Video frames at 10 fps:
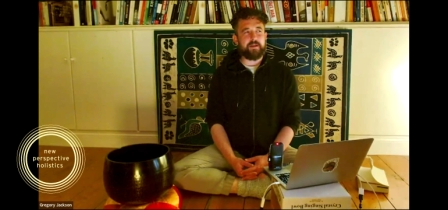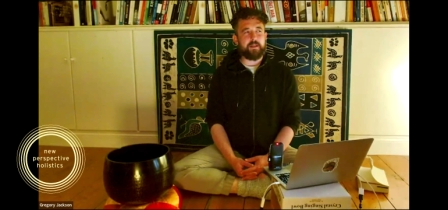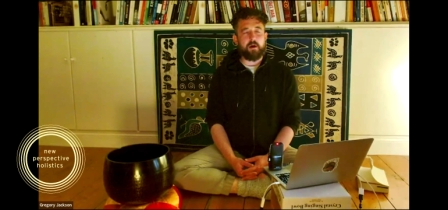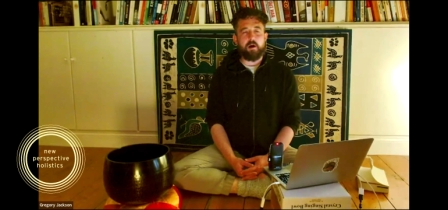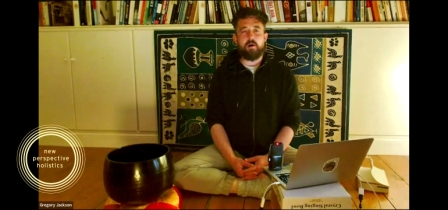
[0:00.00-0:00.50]

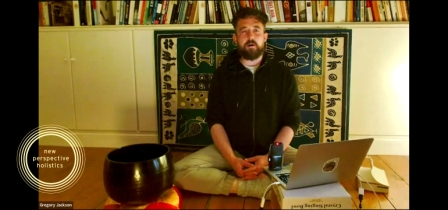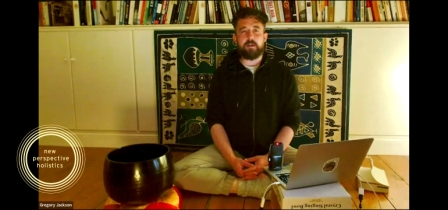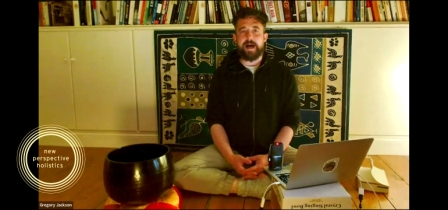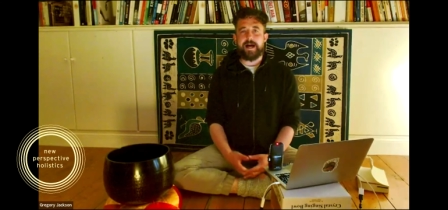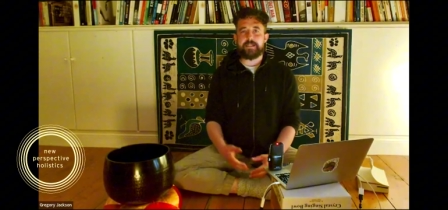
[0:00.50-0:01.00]

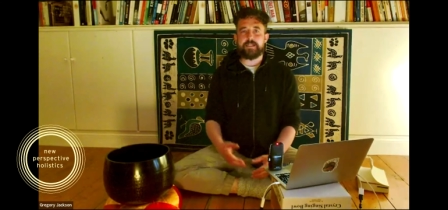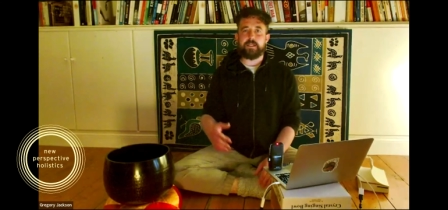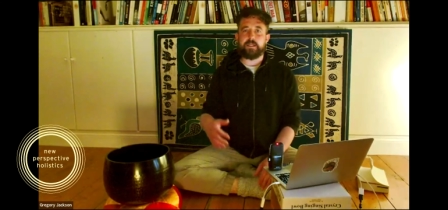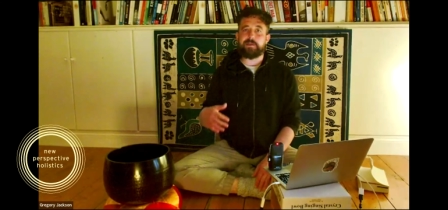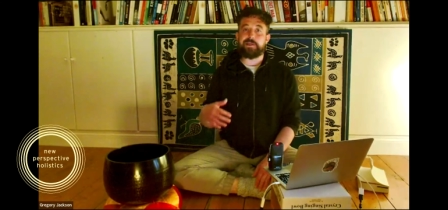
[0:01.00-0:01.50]

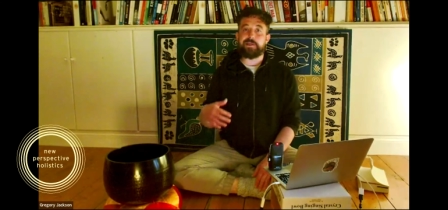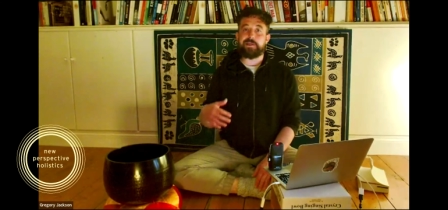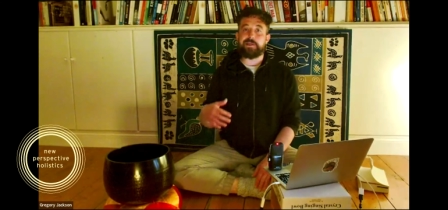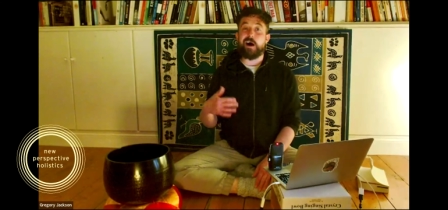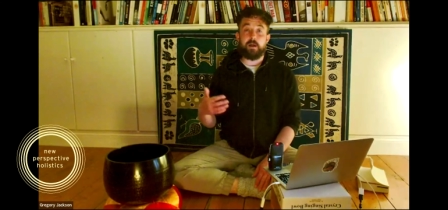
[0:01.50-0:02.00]
long-lasting
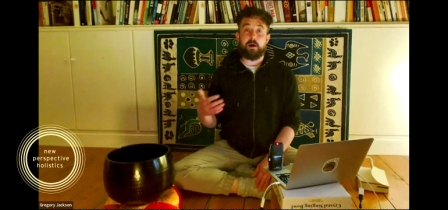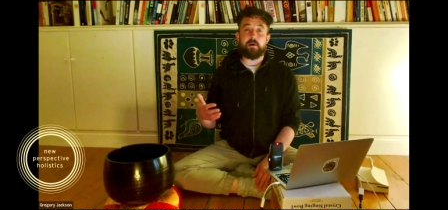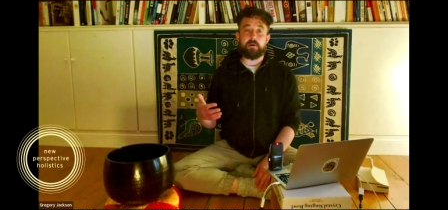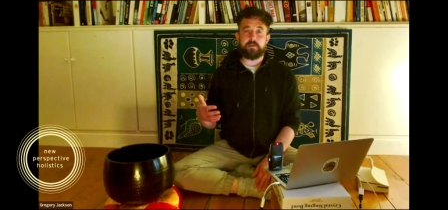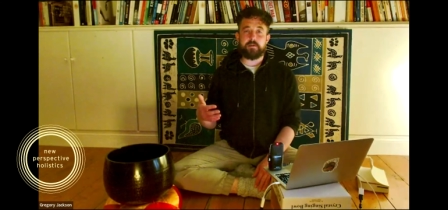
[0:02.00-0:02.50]

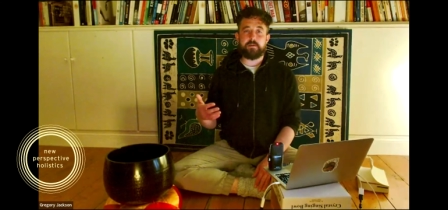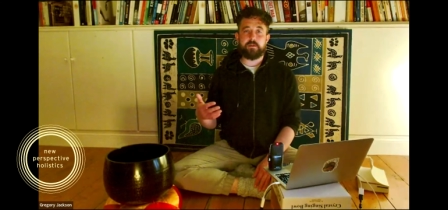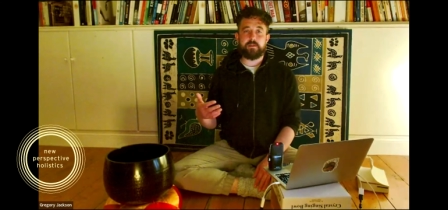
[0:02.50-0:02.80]
dialogue